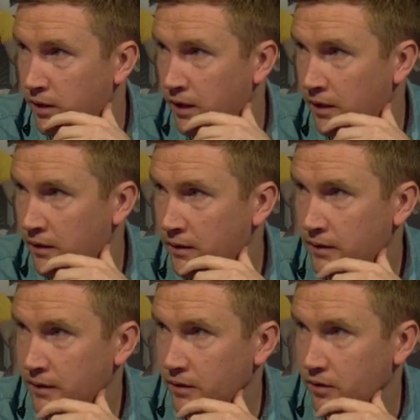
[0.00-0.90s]
Uh,
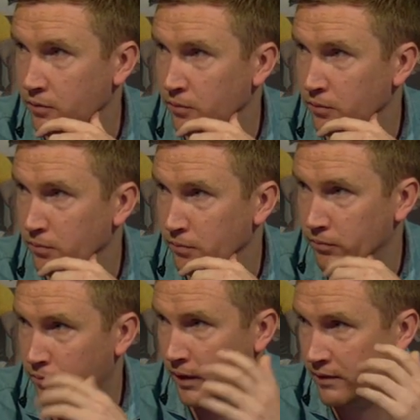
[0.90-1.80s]
to
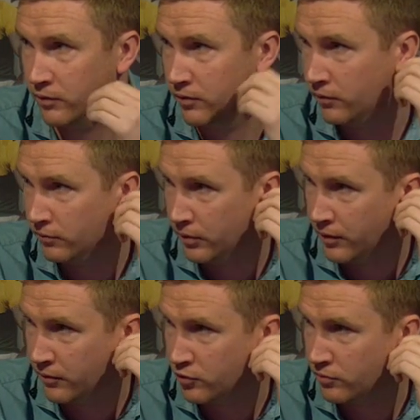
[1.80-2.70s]
Wexford, to where
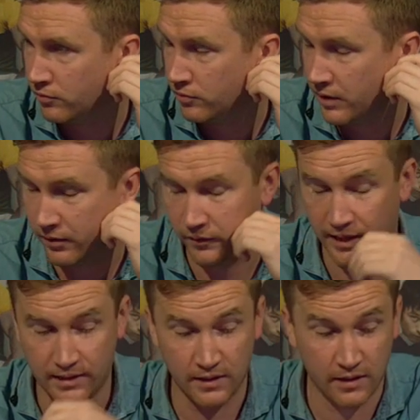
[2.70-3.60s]
their centre of
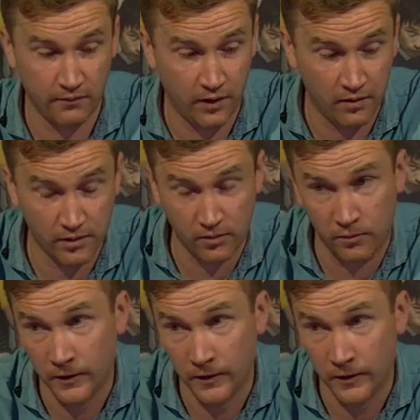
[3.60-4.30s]
excellence is in Ferns. So